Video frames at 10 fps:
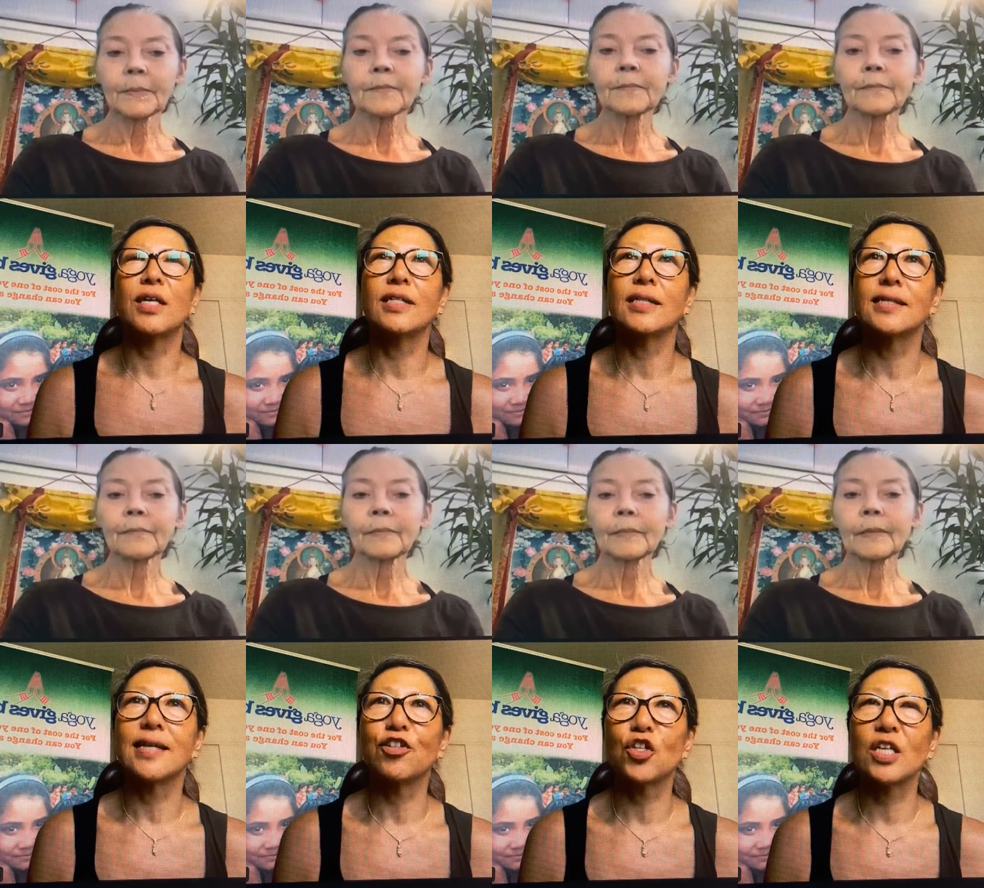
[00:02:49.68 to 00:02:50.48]
Speaker 1: practicing
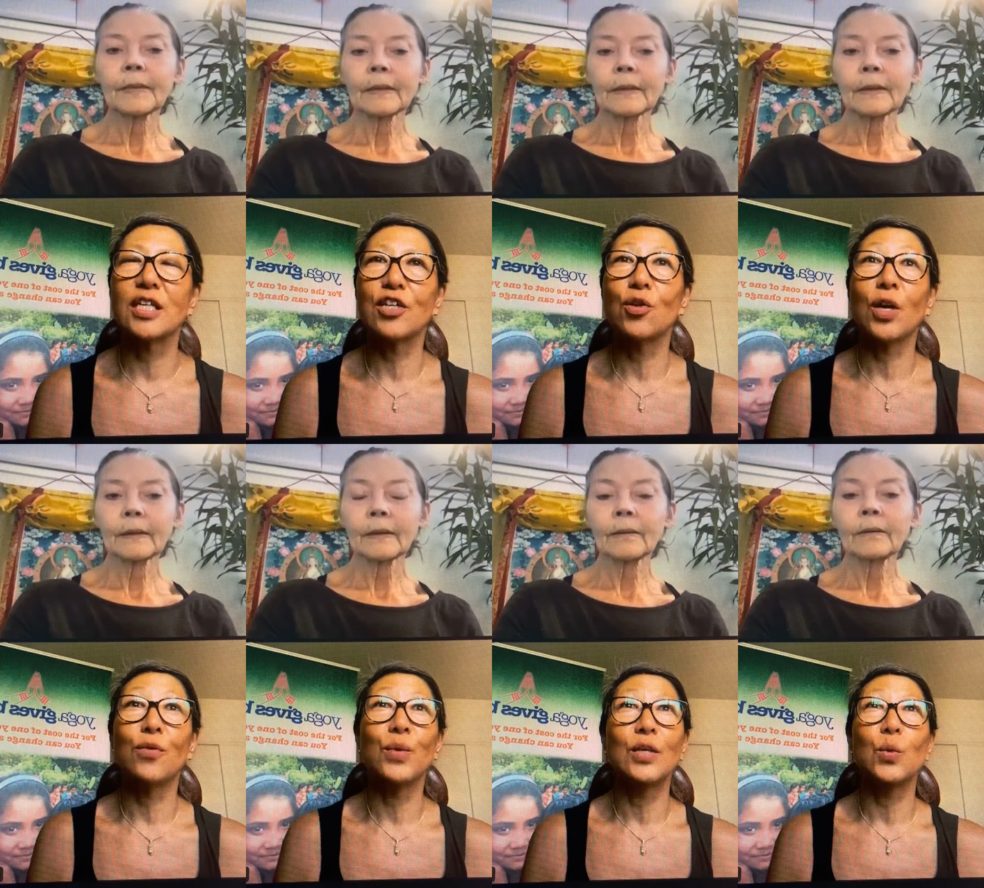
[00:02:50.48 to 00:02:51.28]
Ashtanga Yoga?
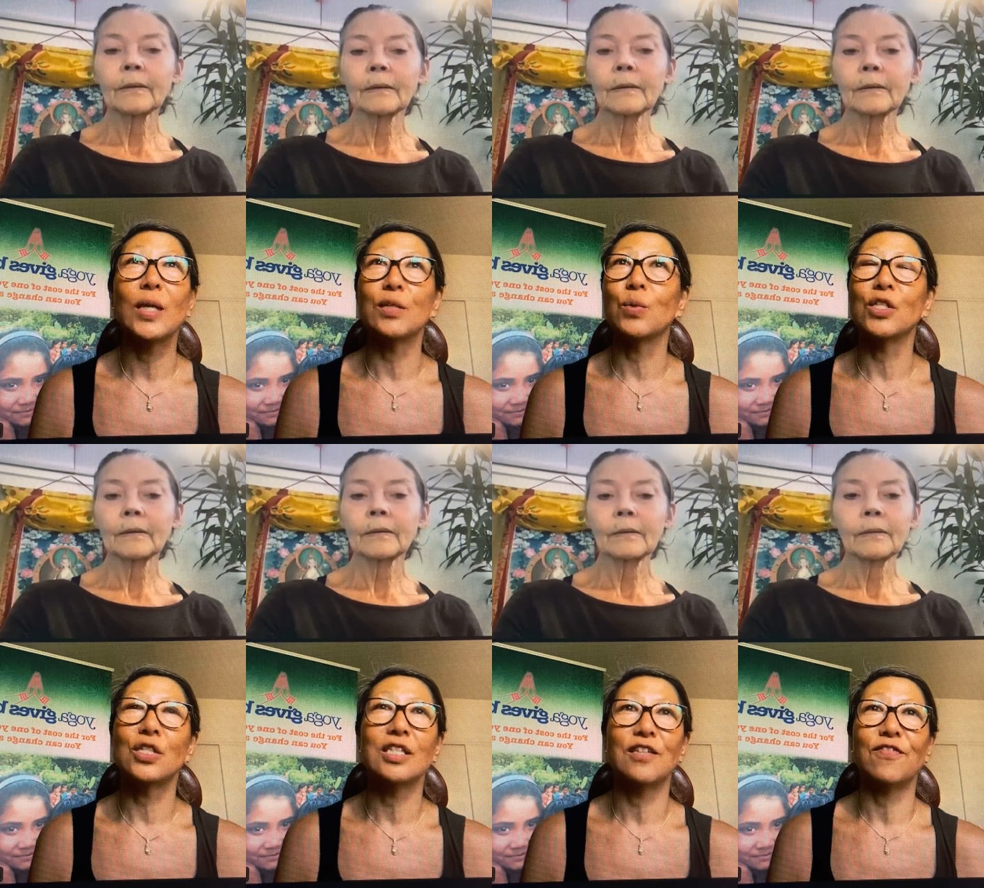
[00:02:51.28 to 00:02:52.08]
What was the
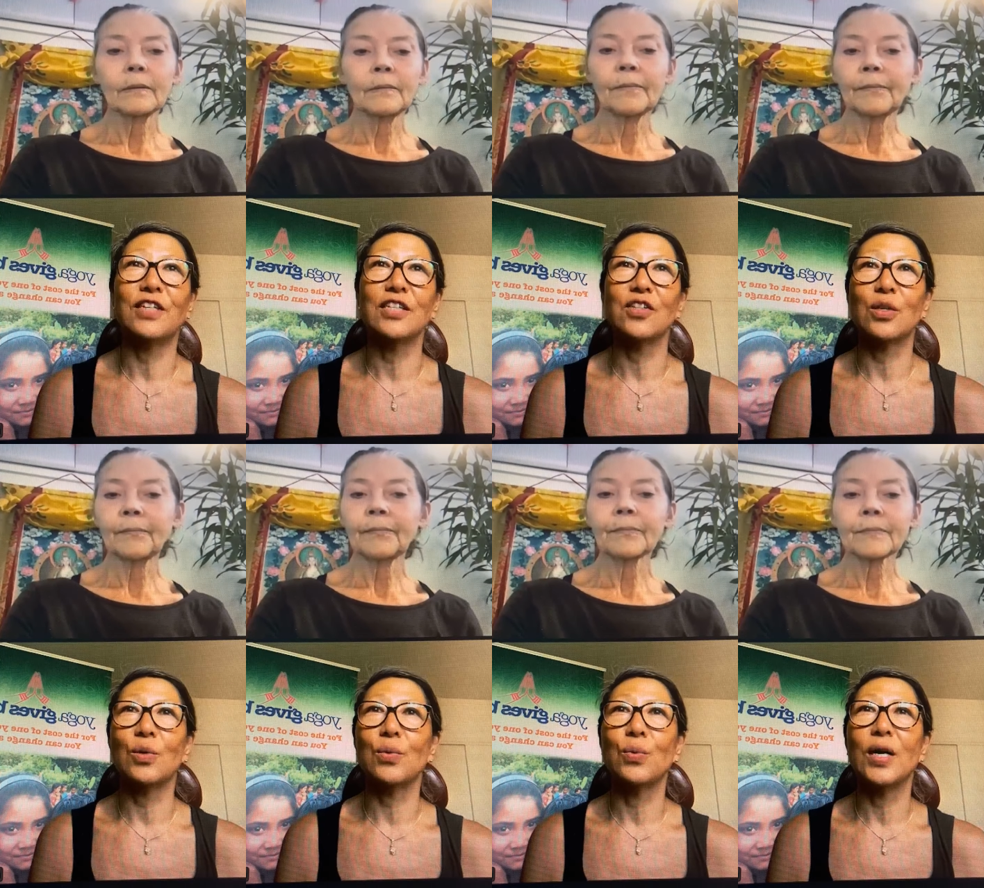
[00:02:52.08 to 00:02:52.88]
difference and
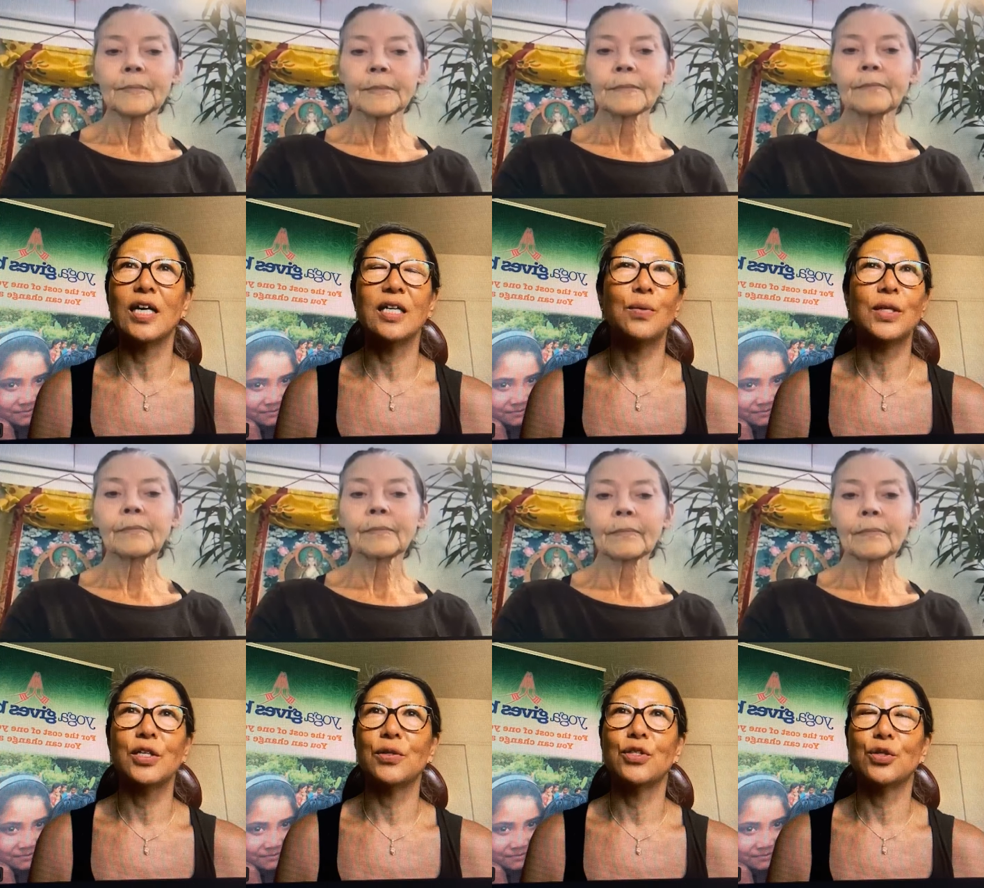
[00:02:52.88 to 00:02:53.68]
why were
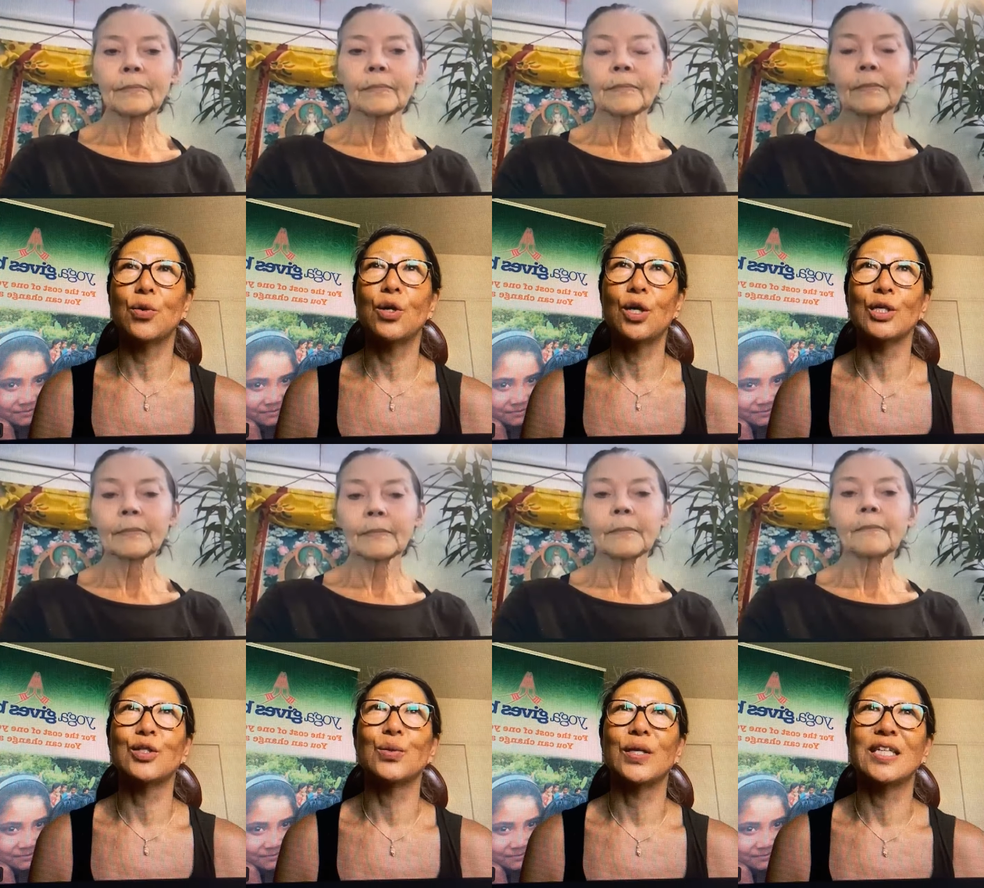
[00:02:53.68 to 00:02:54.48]
you so hooked
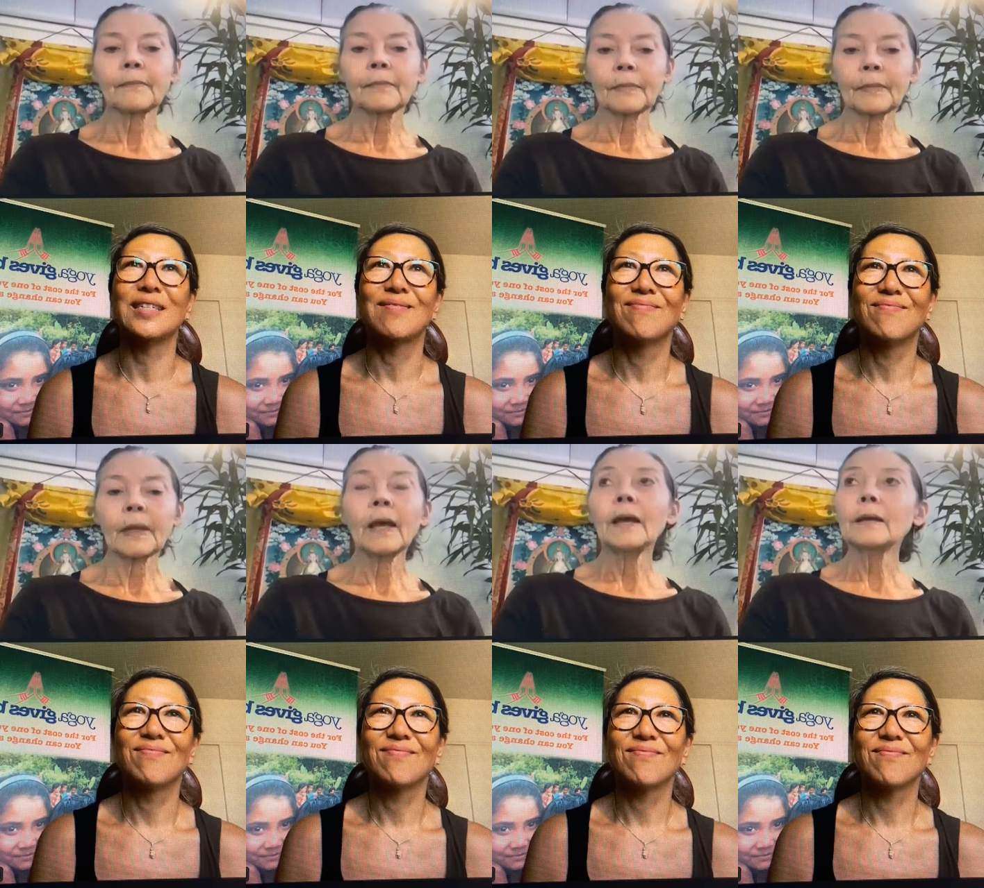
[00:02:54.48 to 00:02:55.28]
to it?
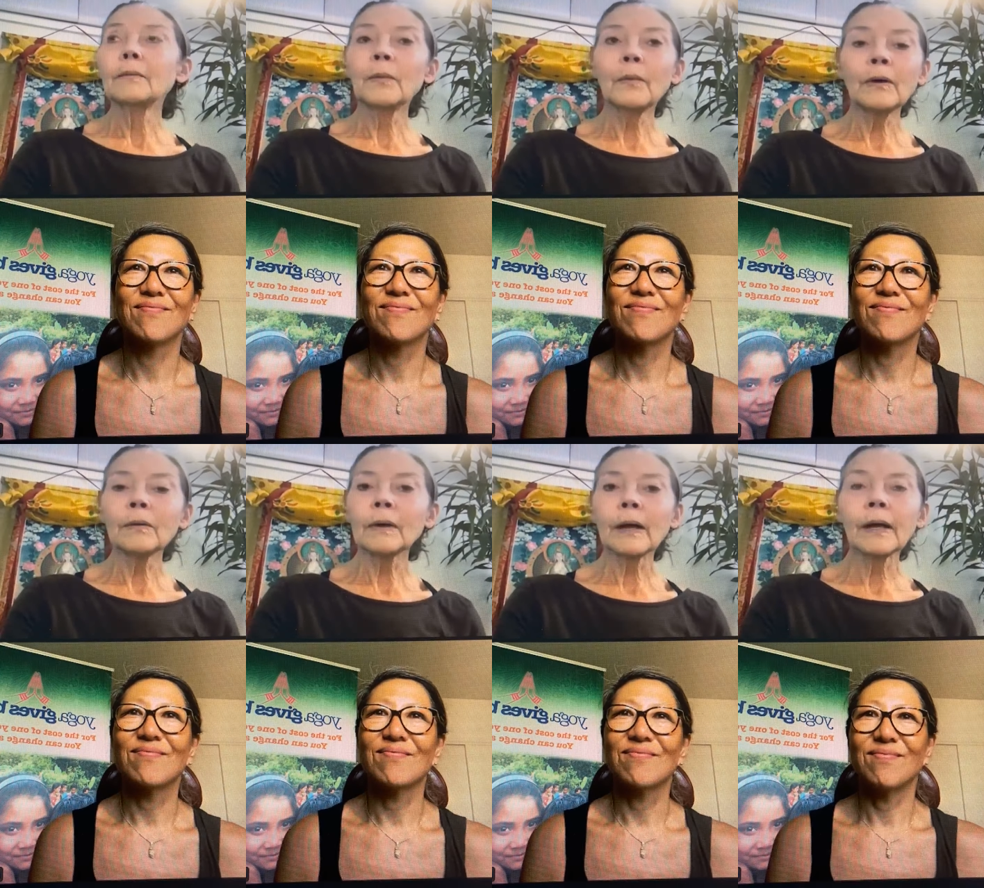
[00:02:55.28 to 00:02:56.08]

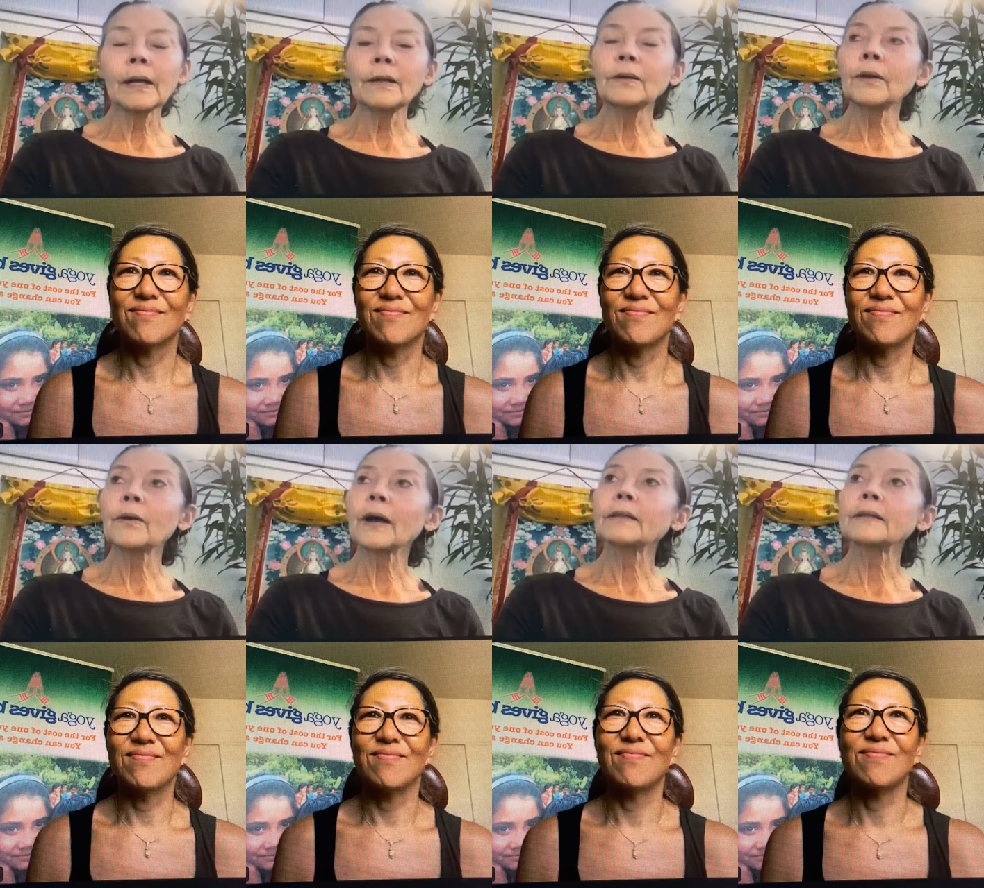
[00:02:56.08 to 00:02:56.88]
Speaker 2: Well, you
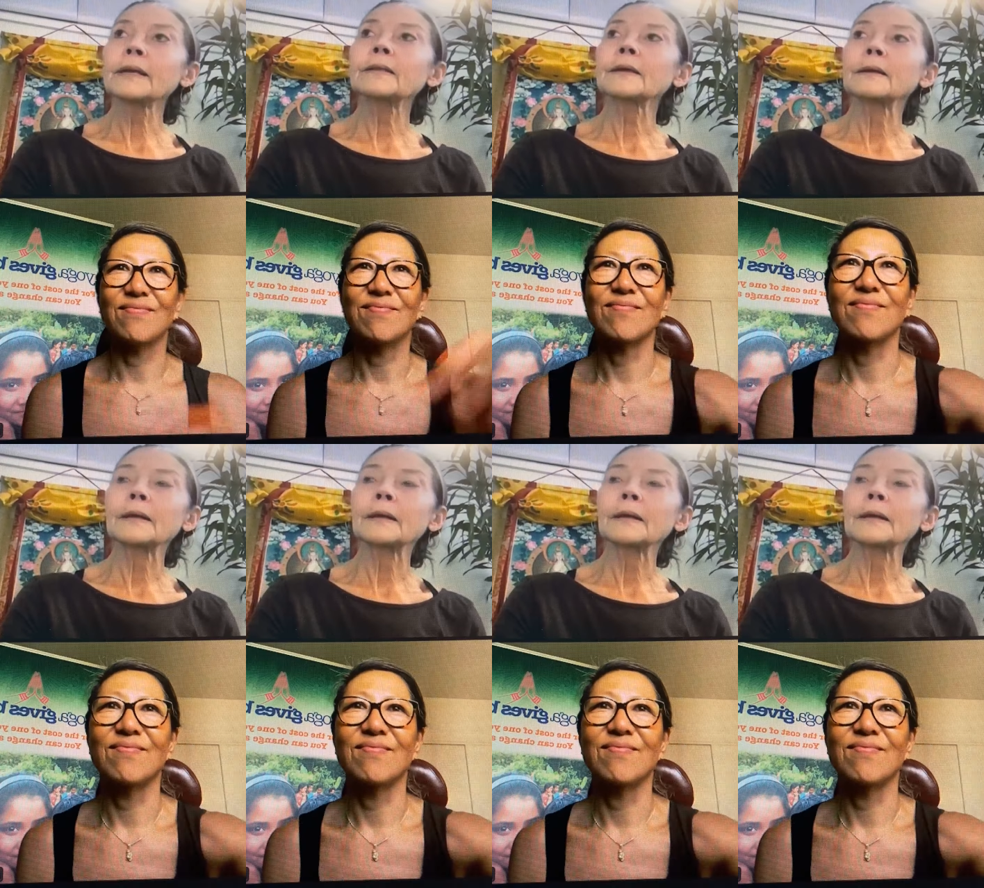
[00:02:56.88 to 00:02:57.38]
know, I think